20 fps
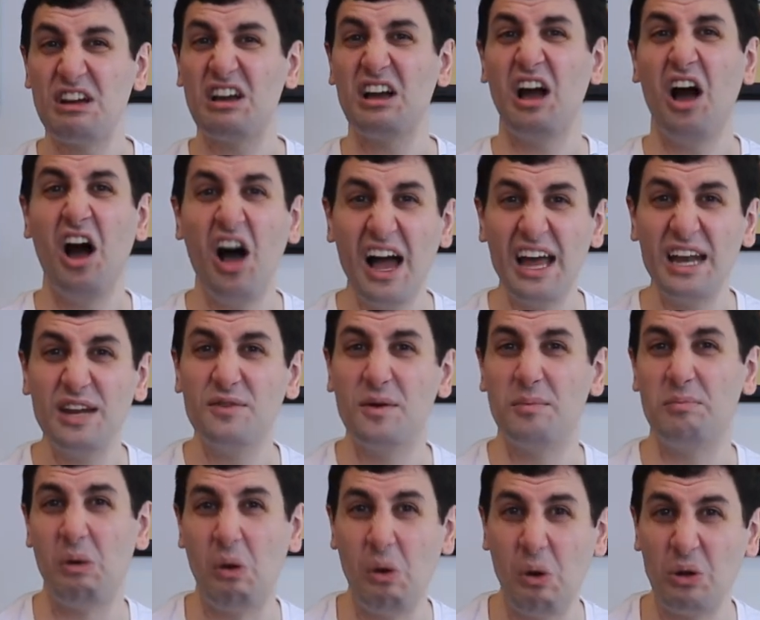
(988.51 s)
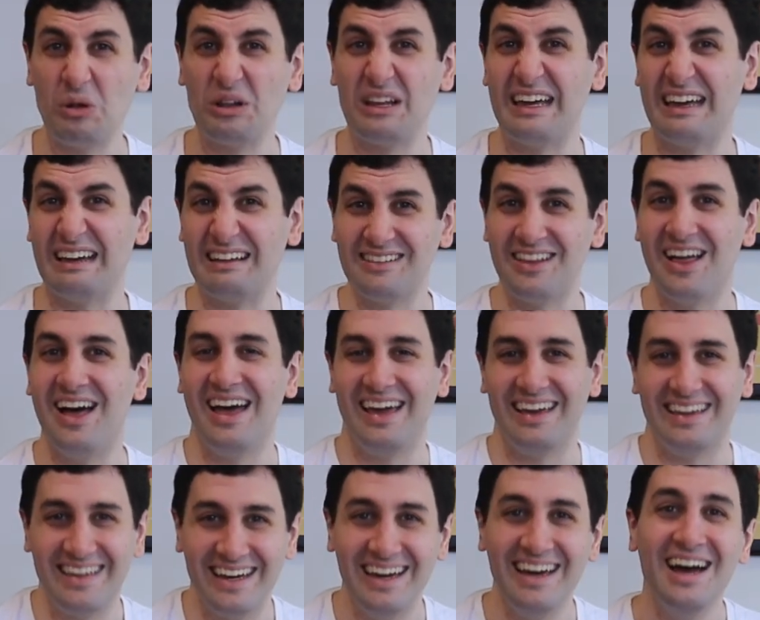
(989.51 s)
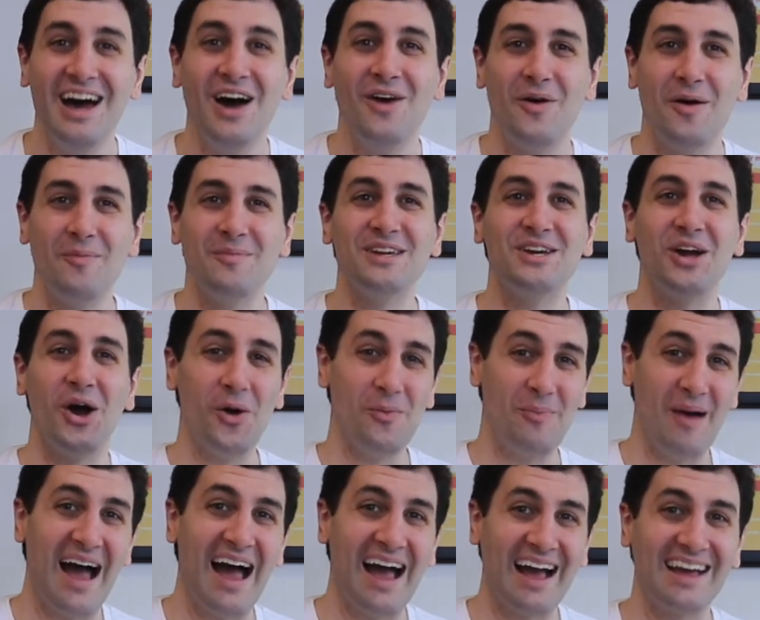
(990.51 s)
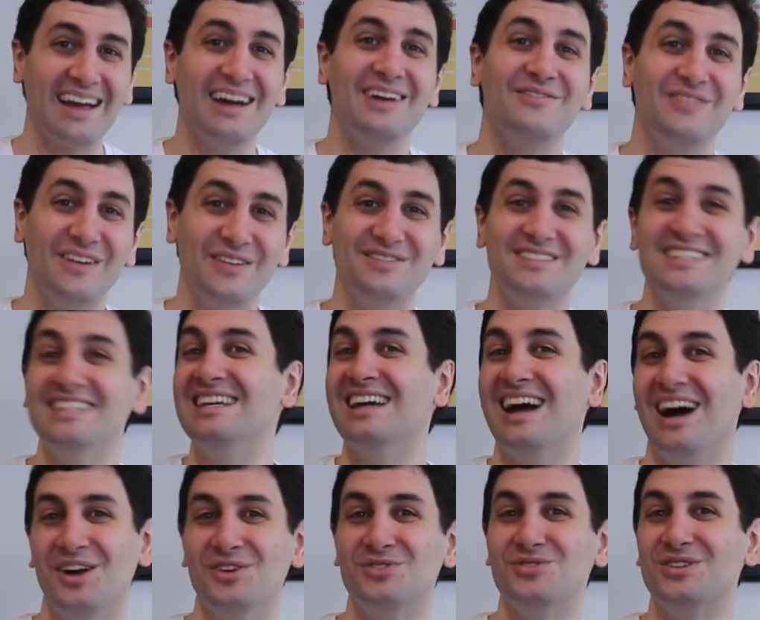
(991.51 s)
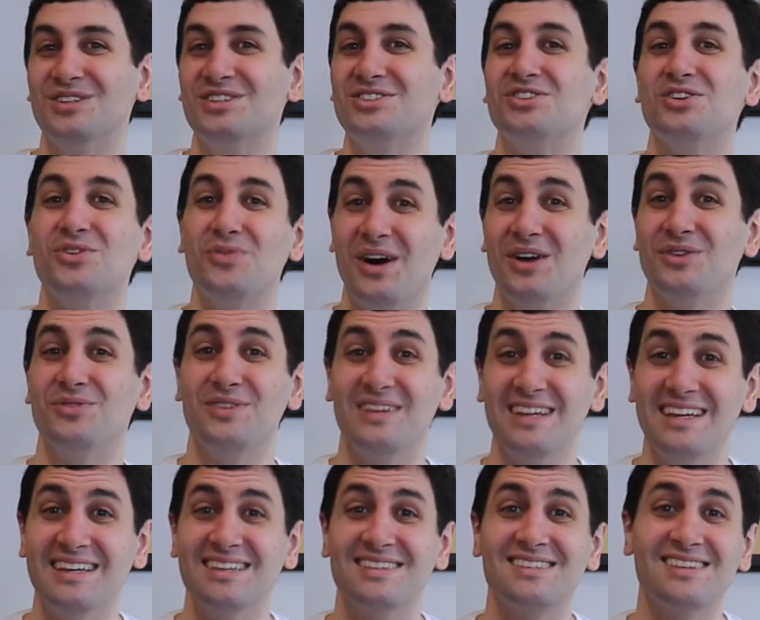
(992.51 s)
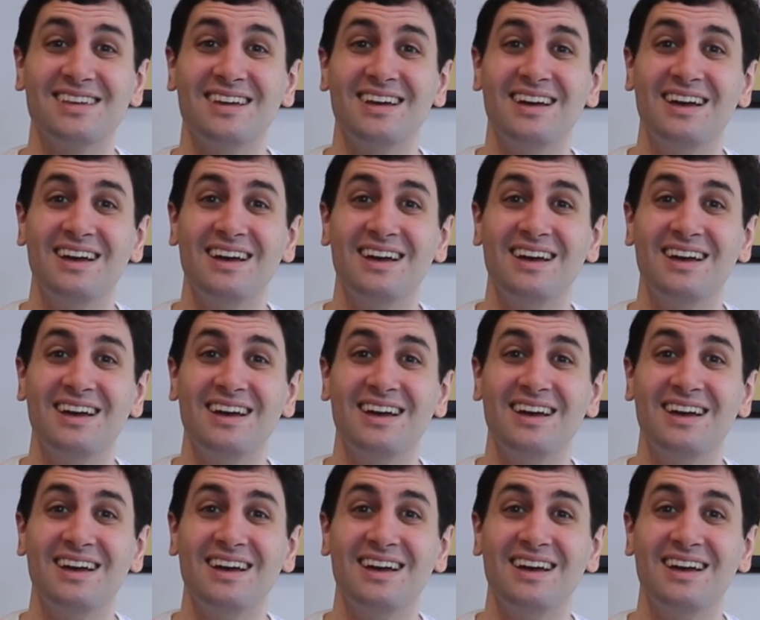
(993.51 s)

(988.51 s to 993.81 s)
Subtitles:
Kind of appalling, like when we go back 50, 100, 200 years.